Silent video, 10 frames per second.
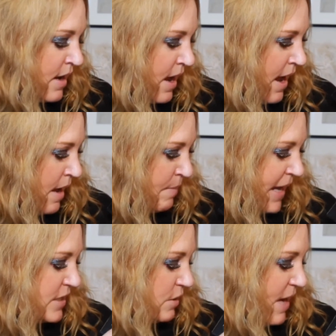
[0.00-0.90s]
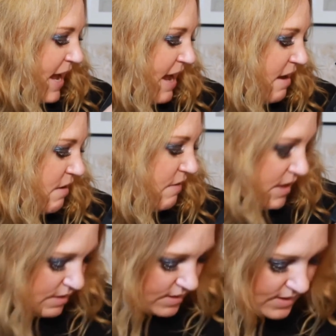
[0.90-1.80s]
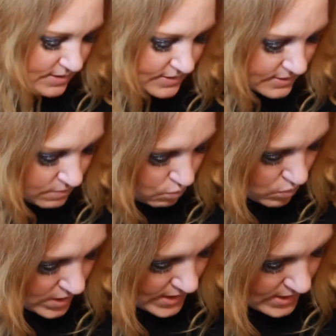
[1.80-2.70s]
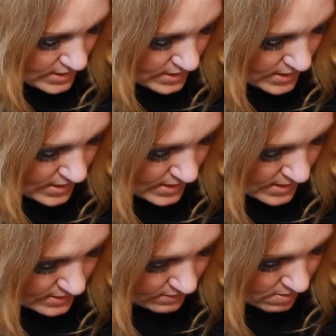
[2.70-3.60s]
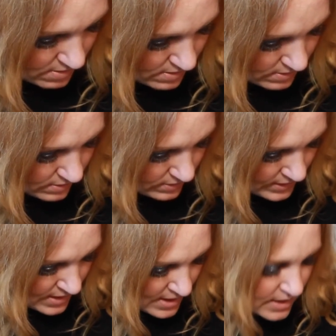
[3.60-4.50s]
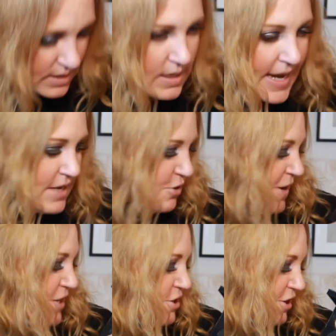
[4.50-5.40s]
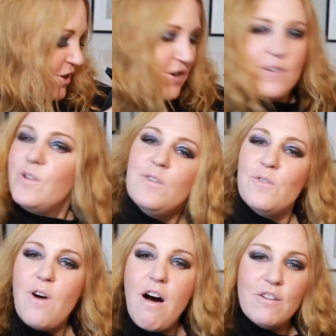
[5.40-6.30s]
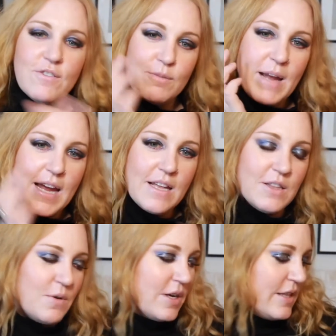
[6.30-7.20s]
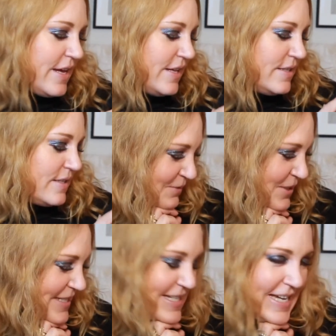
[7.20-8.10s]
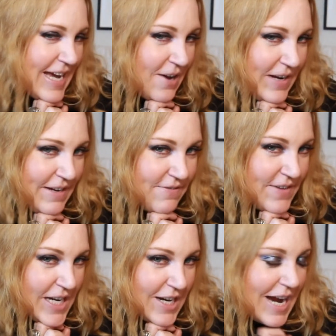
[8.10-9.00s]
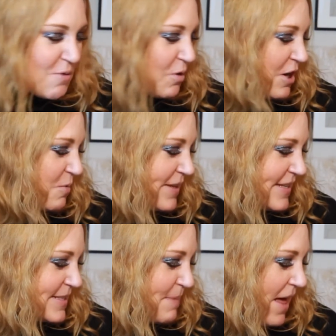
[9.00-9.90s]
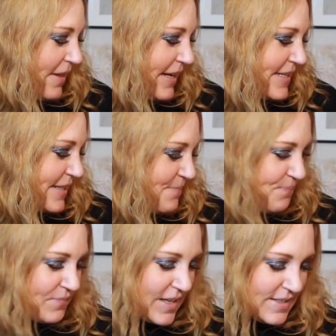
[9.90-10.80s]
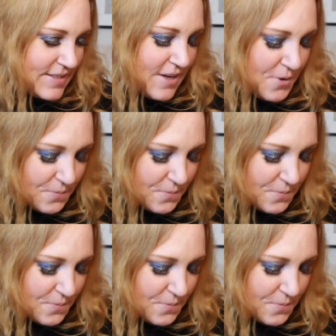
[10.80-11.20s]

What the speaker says: I do have this one. It is called Night Creature. Ooh, all over my lower lids. We'll see how I fare at work with this palette. So